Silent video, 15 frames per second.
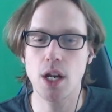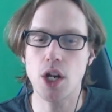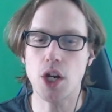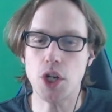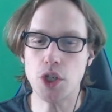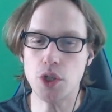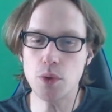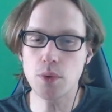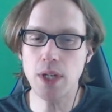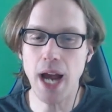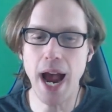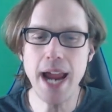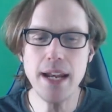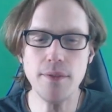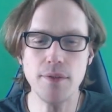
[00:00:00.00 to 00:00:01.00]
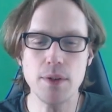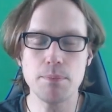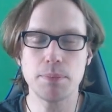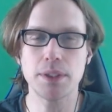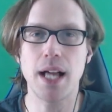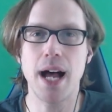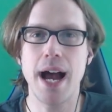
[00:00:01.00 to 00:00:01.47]
You kind of
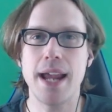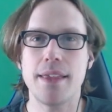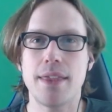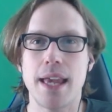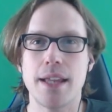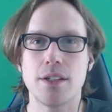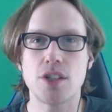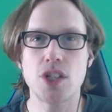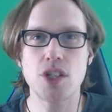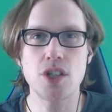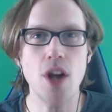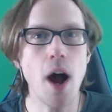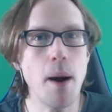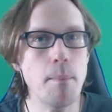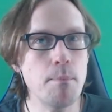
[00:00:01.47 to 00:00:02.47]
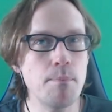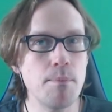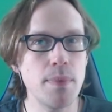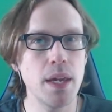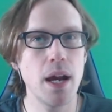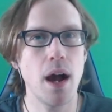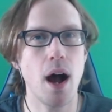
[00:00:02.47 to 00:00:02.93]
imply that
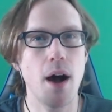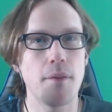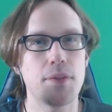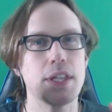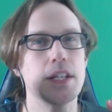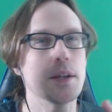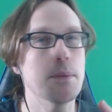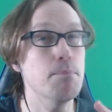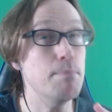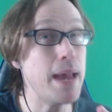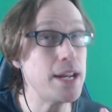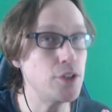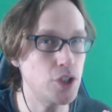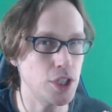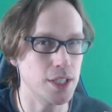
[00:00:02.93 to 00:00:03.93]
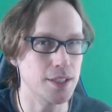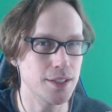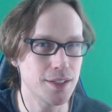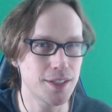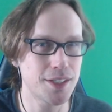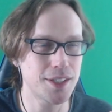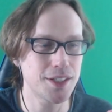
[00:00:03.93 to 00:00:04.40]
some of the
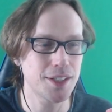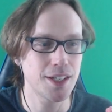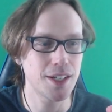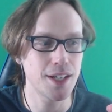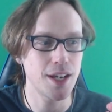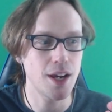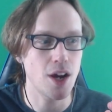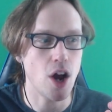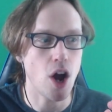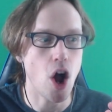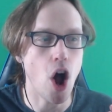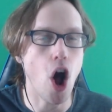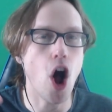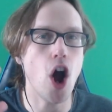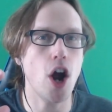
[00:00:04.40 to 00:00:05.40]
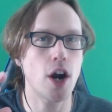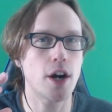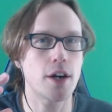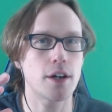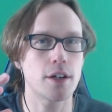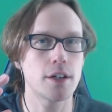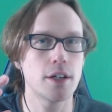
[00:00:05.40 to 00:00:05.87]
dimensions
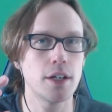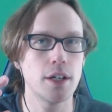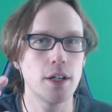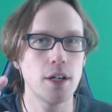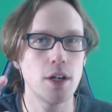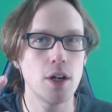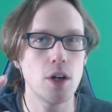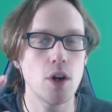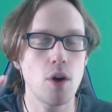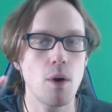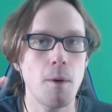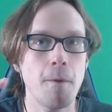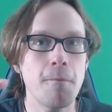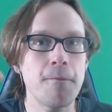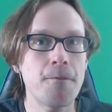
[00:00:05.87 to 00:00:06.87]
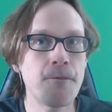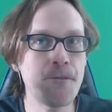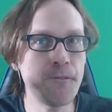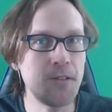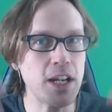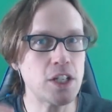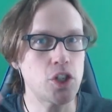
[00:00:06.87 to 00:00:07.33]
are
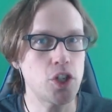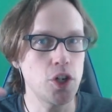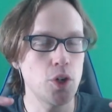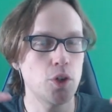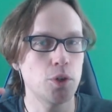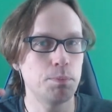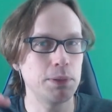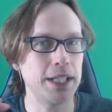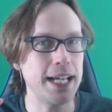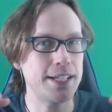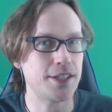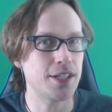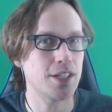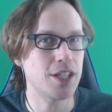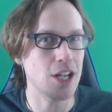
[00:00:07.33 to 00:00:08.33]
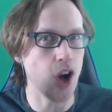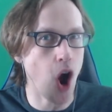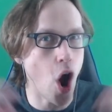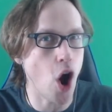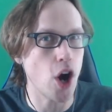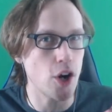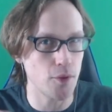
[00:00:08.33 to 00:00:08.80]
fictional places in
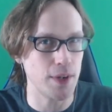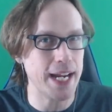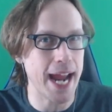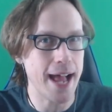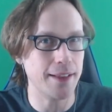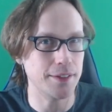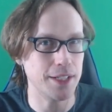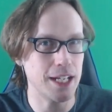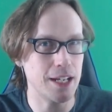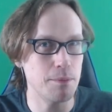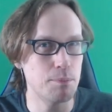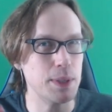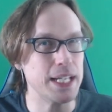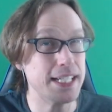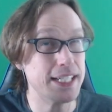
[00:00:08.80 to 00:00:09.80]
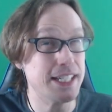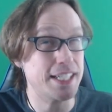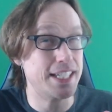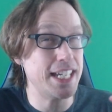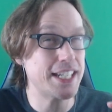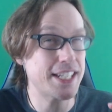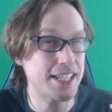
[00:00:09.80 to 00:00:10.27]
our reality, but
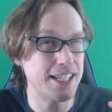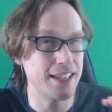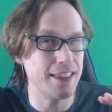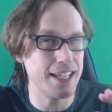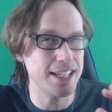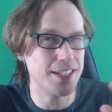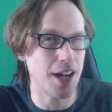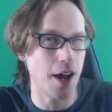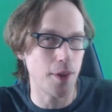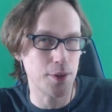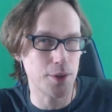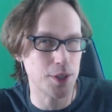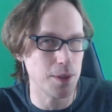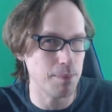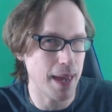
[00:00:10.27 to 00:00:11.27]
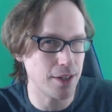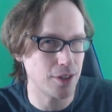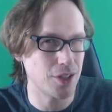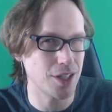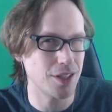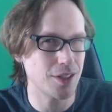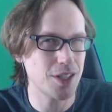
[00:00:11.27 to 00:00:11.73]
exist in these other
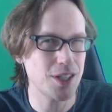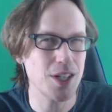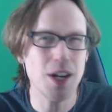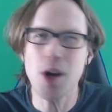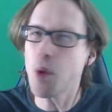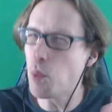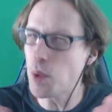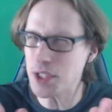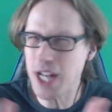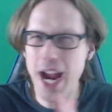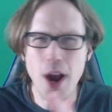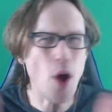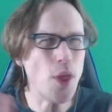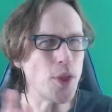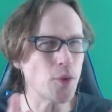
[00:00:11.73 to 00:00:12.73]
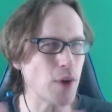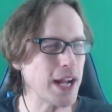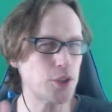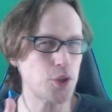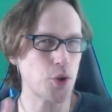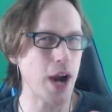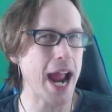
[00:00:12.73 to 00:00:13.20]
dimensions. Was I on the
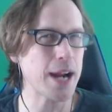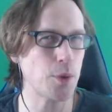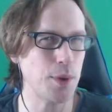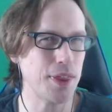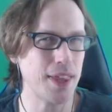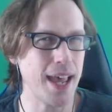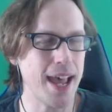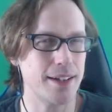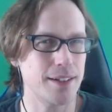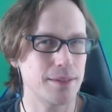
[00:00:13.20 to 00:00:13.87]
right track with that?